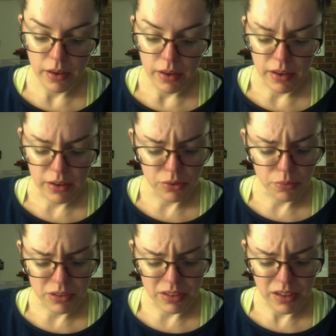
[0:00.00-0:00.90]
Can you
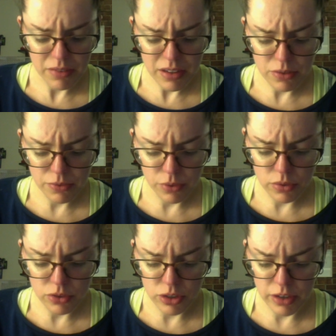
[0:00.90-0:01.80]
believe these
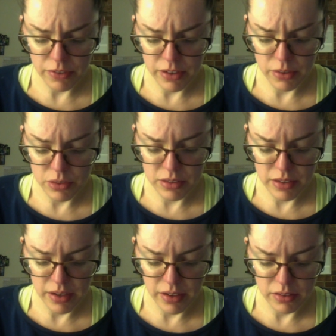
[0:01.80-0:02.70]
fools? Trifina was
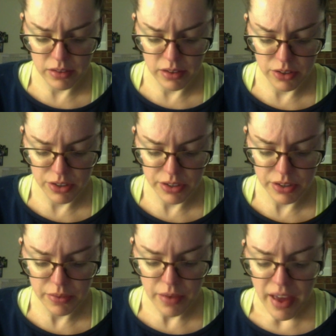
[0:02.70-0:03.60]
saying in her
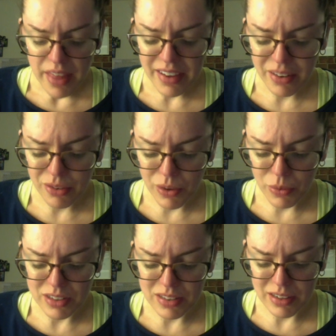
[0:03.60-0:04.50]
ear. They don't know what
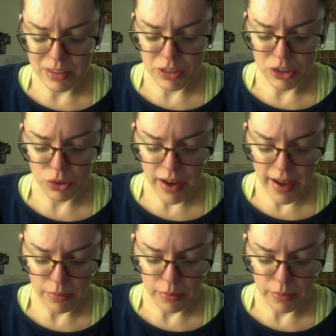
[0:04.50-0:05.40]
it's like to be
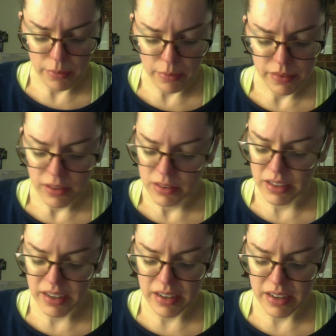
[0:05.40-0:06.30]
trapped.
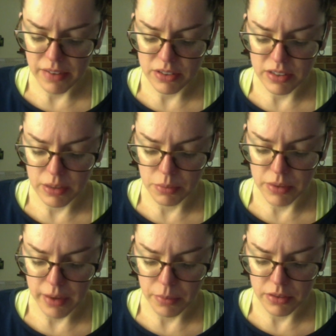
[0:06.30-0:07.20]
Liddy had never seen a
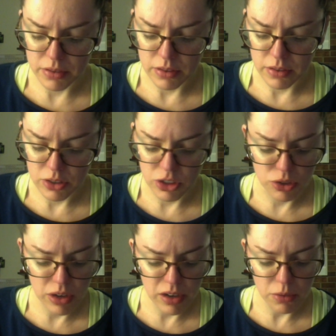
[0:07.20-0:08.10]
black person. She
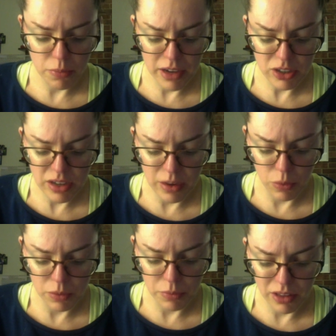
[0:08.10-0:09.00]
tried to imagine how
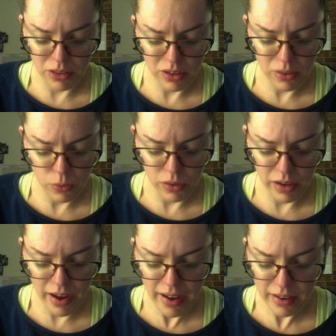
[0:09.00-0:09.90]
one might look or
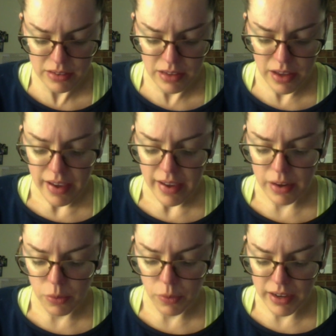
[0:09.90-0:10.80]
act. In a
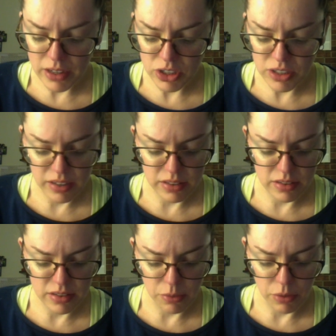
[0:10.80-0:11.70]
way, she'd like to
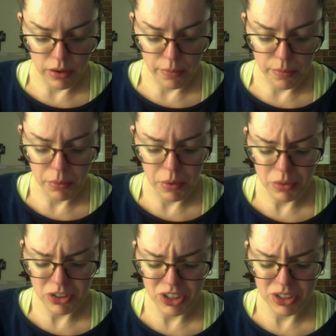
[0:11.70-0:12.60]
see one. But what
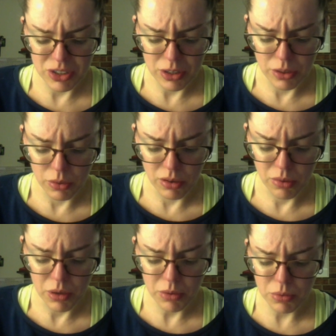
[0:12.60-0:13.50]
would she do?
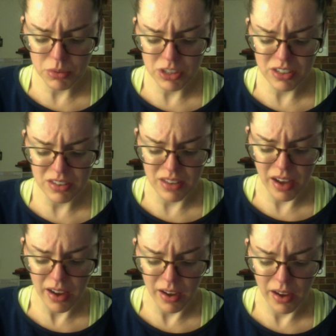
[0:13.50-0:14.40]
What would she
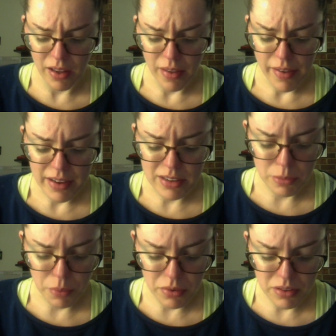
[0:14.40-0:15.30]
say? And
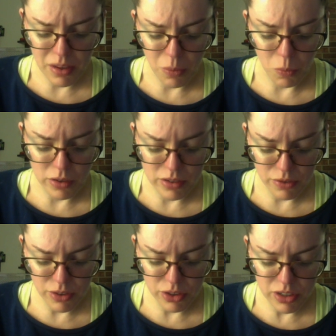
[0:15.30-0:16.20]
supposing it was a
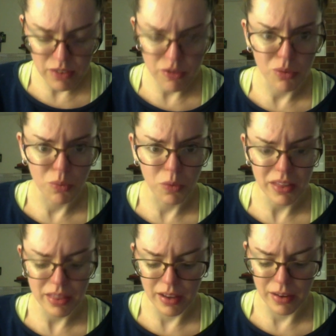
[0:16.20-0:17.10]
fugitive, what
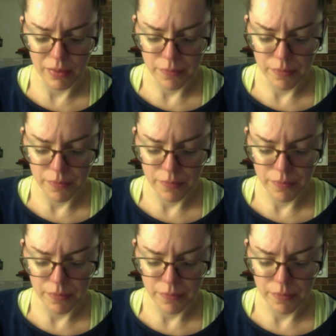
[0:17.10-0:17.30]
then?